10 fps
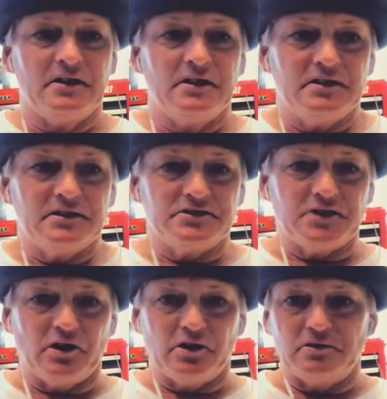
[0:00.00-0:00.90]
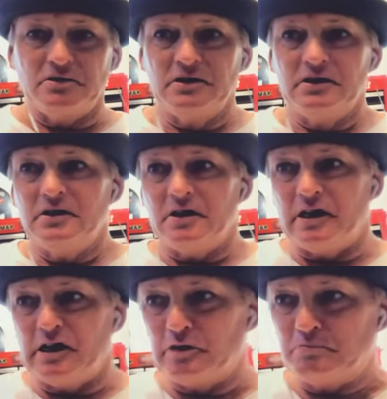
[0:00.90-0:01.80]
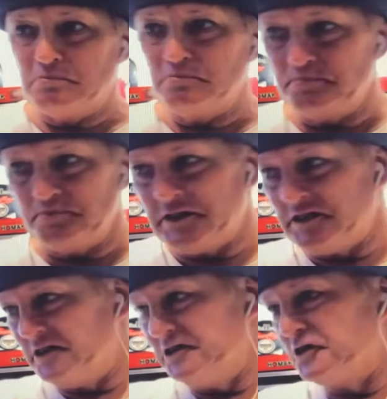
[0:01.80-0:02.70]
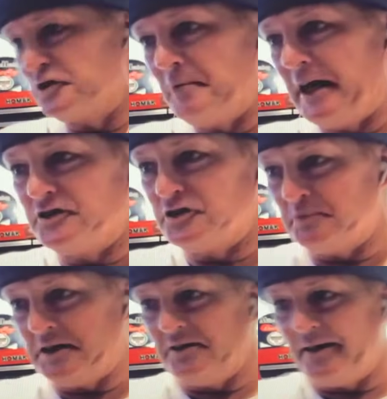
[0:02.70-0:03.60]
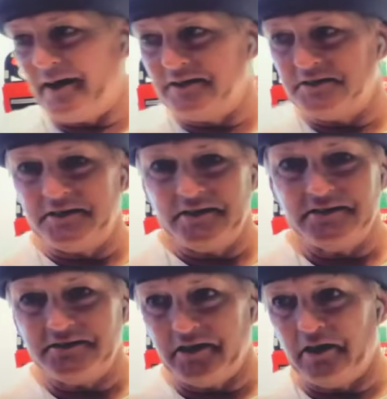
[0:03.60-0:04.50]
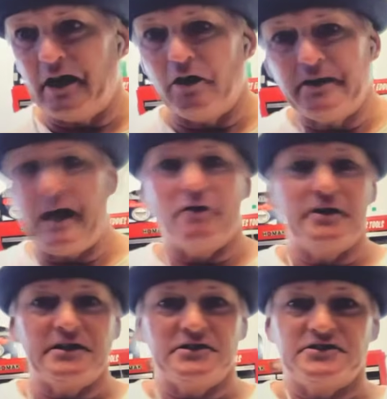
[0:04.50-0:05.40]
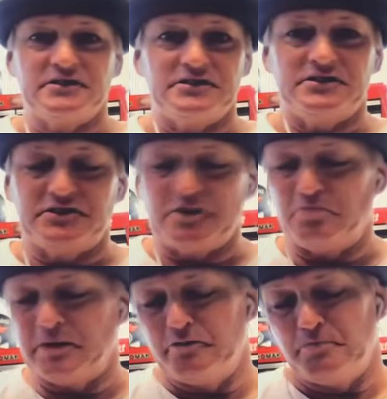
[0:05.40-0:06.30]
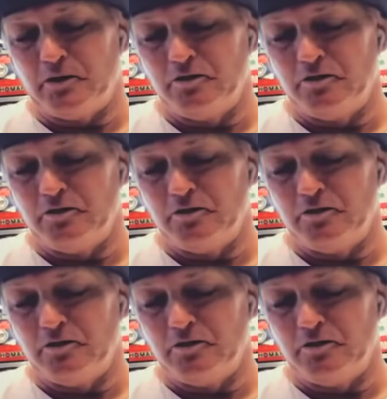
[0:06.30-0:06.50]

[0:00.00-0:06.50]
So it just amazes me that, you know, how it is. It's unbelievable.